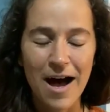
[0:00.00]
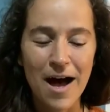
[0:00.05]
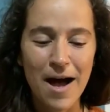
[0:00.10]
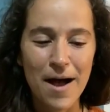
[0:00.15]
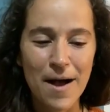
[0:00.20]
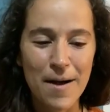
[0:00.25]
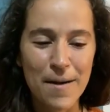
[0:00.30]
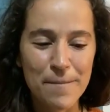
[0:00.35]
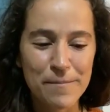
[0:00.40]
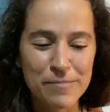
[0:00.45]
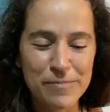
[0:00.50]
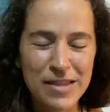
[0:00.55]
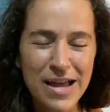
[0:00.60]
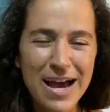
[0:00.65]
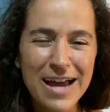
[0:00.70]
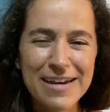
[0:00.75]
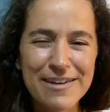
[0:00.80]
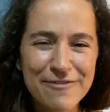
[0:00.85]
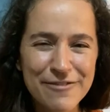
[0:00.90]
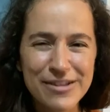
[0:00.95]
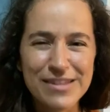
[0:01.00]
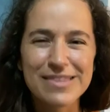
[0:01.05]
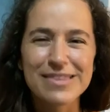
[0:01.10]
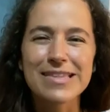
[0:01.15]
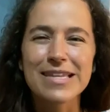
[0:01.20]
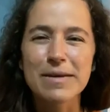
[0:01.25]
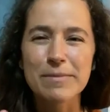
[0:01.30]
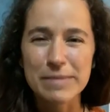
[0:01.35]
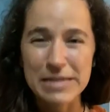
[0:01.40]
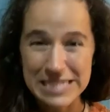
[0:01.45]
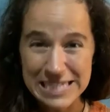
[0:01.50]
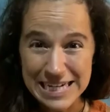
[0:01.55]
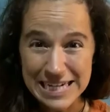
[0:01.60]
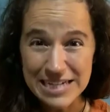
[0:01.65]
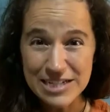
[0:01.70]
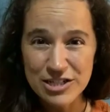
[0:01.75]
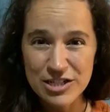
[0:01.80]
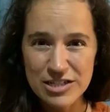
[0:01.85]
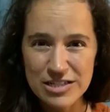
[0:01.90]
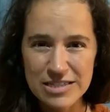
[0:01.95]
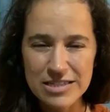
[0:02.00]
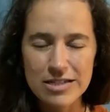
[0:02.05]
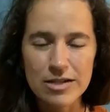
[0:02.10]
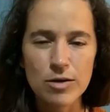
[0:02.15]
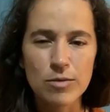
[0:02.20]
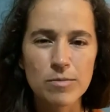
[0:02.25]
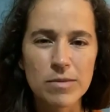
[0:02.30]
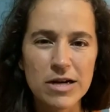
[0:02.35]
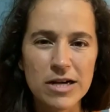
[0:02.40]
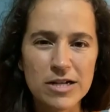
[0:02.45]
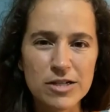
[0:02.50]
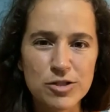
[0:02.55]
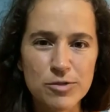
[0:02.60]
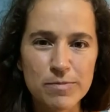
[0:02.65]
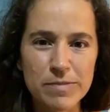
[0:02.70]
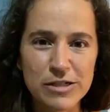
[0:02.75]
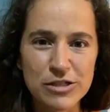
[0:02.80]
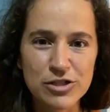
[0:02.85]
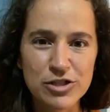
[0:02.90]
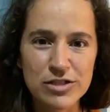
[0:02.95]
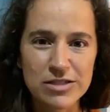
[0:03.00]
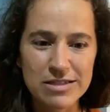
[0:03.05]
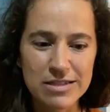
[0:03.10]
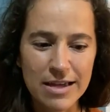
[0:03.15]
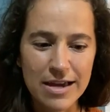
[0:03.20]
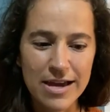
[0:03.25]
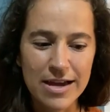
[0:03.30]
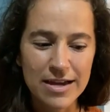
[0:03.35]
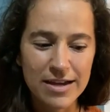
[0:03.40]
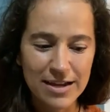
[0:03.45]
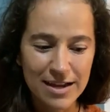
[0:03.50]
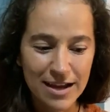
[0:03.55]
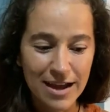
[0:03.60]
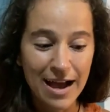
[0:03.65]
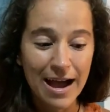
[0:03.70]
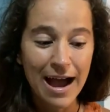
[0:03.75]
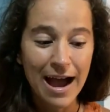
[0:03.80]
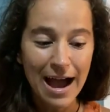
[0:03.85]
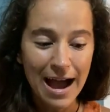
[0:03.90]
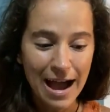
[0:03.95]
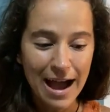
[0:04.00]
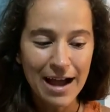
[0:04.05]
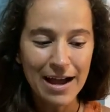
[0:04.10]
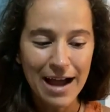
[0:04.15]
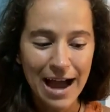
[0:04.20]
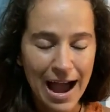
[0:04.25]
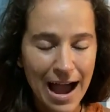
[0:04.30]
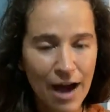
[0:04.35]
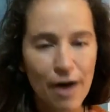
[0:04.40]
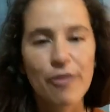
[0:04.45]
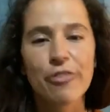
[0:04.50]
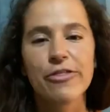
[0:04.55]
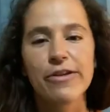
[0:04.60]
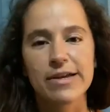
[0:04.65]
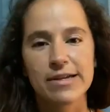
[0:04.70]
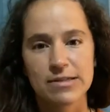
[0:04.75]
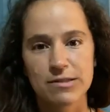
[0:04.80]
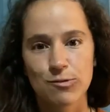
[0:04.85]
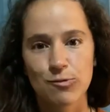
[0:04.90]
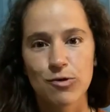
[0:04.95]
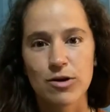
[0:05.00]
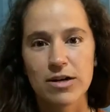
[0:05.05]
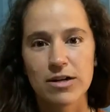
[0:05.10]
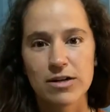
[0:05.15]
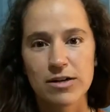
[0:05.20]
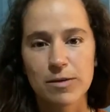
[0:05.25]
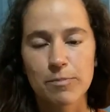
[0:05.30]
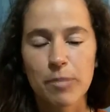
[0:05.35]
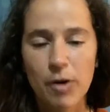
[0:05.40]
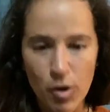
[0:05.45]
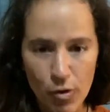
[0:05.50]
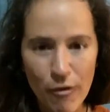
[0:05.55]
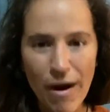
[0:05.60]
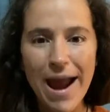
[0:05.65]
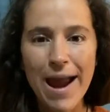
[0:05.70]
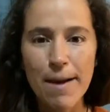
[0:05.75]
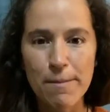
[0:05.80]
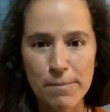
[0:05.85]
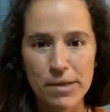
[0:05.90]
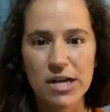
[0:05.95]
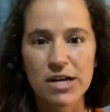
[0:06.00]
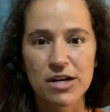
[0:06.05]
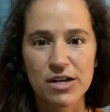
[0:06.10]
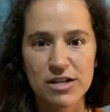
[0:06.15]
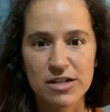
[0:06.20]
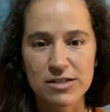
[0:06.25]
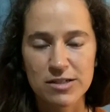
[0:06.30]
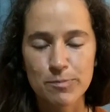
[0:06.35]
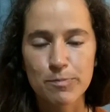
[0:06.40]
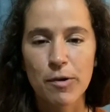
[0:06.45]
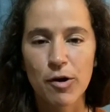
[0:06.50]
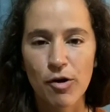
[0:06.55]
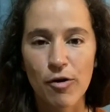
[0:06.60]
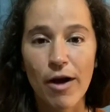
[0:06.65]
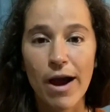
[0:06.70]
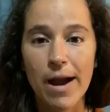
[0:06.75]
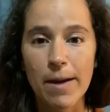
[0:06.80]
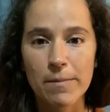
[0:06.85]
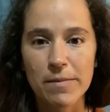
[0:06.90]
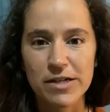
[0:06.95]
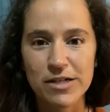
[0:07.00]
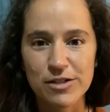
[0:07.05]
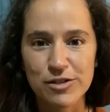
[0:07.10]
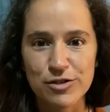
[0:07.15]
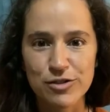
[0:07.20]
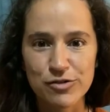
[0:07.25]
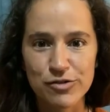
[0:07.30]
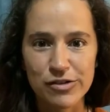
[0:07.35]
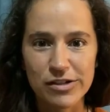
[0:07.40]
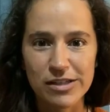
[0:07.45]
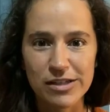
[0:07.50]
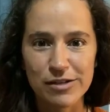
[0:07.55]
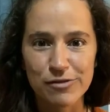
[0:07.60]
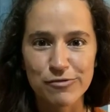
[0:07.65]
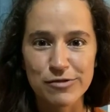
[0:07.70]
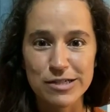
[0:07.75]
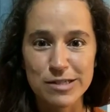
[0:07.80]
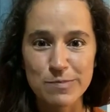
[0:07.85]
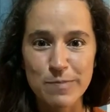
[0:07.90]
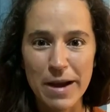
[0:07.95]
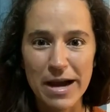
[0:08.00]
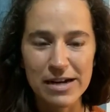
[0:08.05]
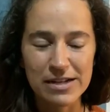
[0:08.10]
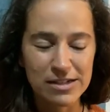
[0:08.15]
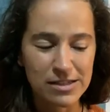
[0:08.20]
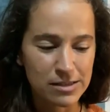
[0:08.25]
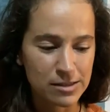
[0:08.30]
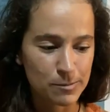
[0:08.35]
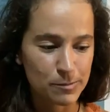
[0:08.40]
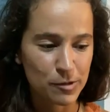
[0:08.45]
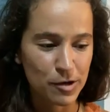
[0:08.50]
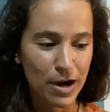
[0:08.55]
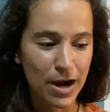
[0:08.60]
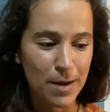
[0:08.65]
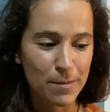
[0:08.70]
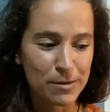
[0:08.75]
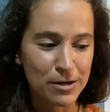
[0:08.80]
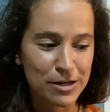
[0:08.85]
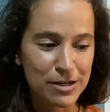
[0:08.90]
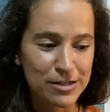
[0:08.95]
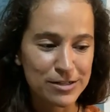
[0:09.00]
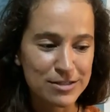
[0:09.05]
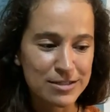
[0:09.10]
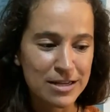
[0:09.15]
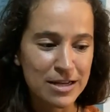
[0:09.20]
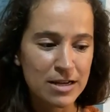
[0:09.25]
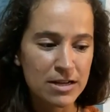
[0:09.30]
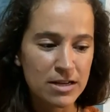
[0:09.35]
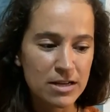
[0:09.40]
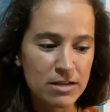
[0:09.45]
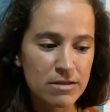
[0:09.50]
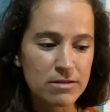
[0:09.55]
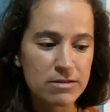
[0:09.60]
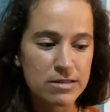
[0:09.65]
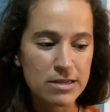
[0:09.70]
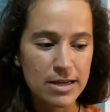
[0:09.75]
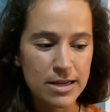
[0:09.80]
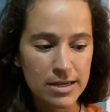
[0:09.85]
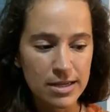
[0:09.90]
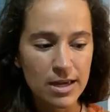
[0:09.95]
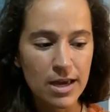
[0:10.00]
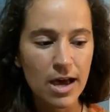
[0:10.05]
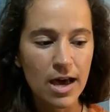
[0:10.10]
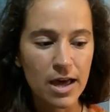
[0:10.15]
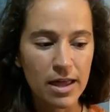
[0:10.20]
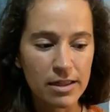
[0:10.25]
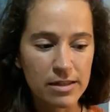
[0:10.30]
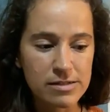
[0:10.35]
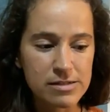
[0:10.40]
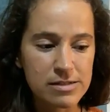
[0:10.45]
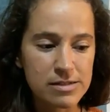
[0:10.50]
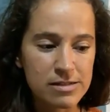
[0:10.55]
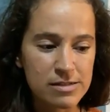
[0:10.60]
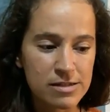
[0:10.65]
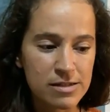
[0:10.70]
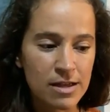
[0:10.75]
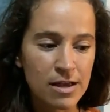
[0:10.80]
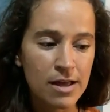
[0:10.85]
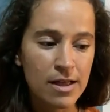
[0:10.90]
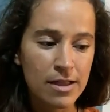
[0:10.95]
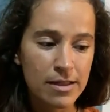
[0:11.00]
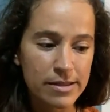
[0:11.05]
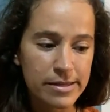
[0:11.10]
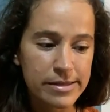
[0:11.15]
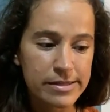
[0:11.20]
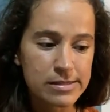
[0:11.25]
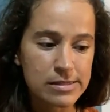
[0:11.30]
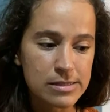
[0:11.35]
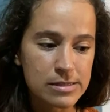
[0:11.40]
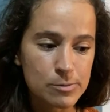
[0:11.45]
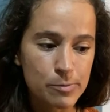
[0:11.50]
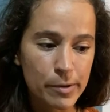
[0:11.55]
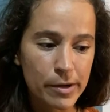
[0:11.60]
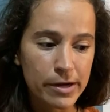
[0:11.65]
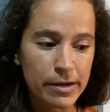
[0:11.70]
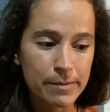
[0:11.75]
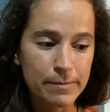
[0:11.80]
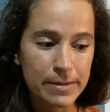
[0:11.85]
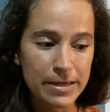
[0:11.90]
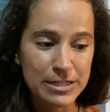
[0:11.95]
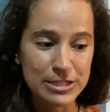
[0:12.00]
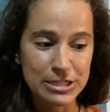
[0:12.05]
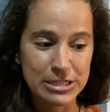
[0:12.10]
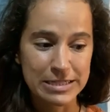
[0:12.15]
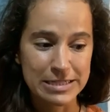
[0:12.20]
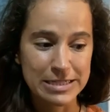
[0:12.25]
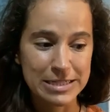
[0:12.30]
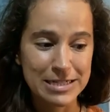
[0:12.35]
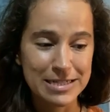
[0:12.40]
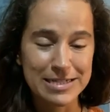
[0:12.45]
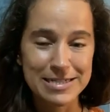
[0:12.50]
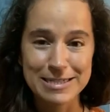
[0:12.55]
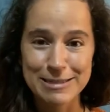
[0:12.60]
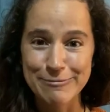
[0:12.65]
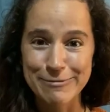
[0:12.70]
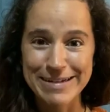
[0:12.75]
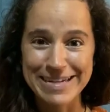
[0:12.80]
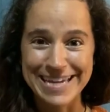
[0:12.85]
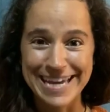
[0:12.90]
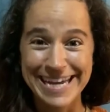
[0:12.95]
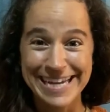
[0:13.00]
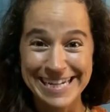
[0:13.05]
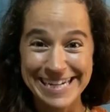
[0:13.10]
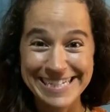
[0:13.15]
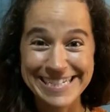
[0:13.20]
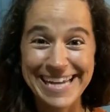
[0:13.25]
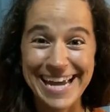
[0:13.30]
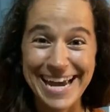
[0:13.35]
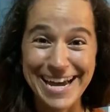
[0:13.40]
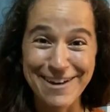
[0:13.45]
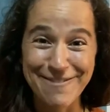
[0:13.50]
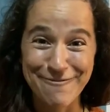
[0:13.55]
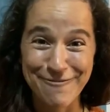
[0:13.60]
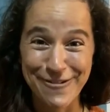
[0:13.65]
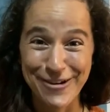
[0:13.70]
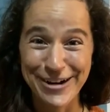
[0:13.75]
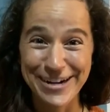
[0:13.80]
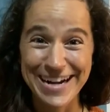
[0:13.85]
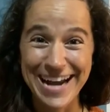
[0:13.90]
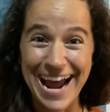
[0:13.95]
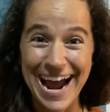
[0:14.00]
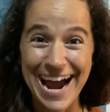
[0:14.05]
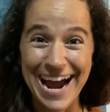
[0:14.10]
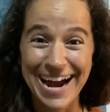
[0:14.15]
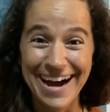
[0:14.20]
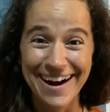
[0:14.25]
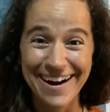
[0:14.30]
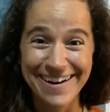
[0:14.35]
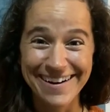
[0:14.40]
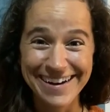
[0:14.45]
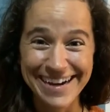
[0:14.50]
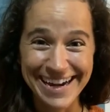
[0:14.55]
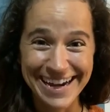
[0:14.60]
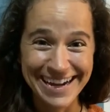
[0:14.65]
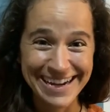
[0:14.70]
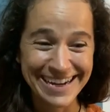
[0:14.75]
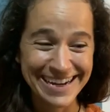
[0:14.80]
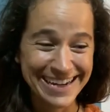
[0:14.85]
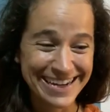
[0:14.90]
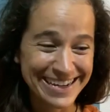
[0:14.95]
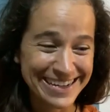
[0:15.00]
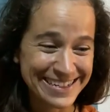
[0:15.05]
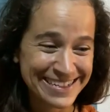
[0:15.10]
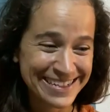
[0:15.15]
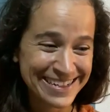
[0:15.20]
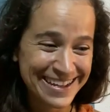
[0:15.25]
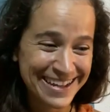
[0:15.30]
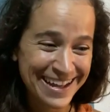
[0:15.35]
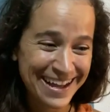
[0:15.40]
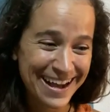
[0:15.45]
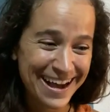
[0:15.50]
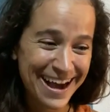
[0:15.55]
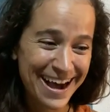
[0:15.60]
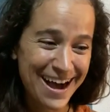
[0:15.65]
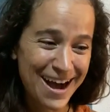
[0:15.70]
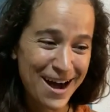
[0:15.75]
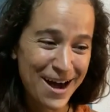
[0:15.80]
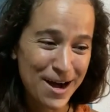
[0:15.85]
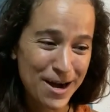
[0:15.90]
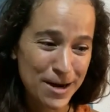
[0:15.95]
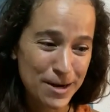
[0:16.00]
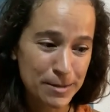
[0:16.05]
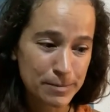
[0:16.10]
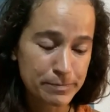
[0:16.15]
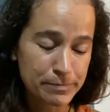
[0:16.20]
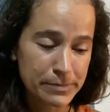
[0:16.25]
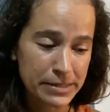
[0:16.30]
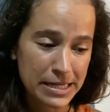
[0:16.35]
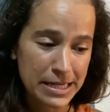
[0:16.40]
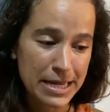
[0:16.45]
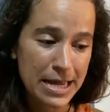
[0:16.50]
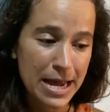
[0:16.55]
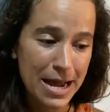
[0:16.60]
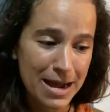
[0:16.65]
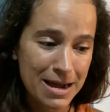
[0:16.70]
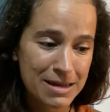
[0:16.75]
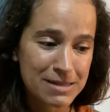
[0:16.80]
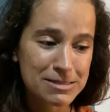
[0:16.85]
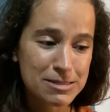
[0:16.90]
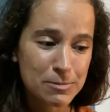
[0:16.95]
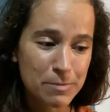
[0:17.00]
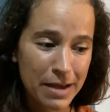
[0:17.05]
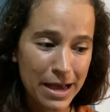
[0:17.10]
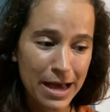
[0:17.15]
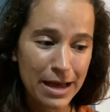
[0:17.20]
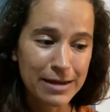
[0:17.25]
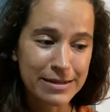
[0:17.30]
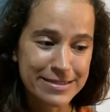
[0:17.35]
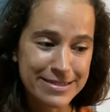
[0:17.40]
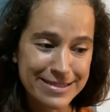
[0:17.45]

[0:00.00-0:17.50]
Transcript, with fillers: um, not even limitations so much but just like how things work, parameters, parameters really, respecting the parameters. It was like, yeah, this is this is pretty much as good as we can get for now and um, yeah, it's about